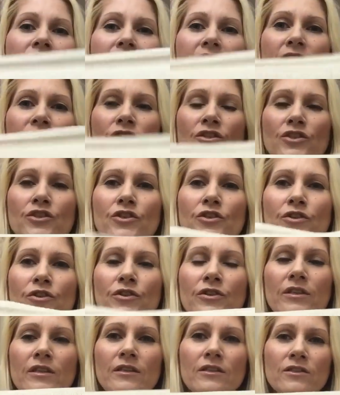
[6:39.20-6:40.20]
I didn't
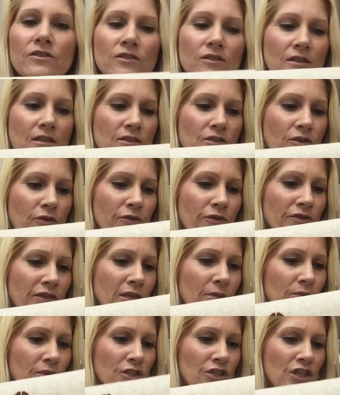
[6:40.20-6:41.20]
do. Dorothy
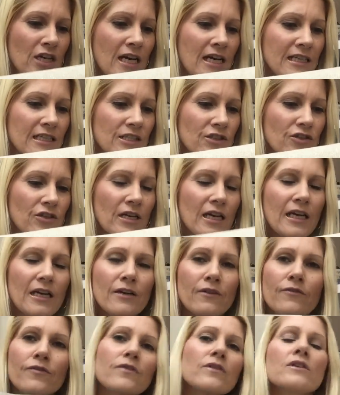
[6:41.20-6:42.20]
was charted to
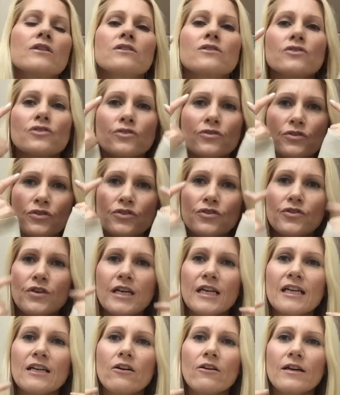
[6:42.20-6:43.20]
have 2
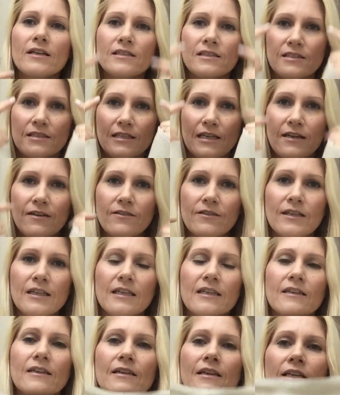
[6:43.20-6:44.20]
straight lines down
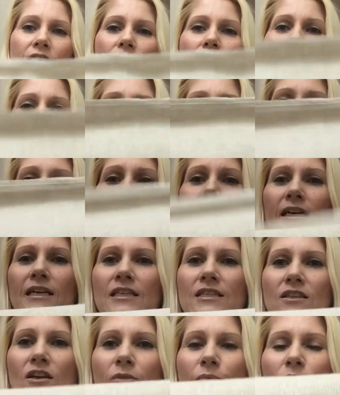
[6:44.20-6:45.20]
the edge of her
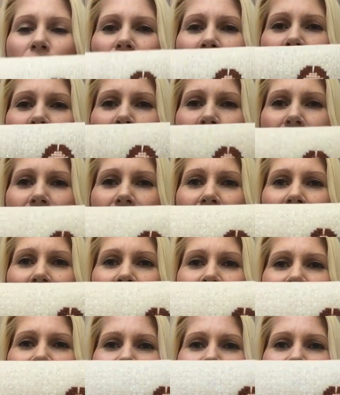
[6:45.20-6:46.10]
face. I put them in,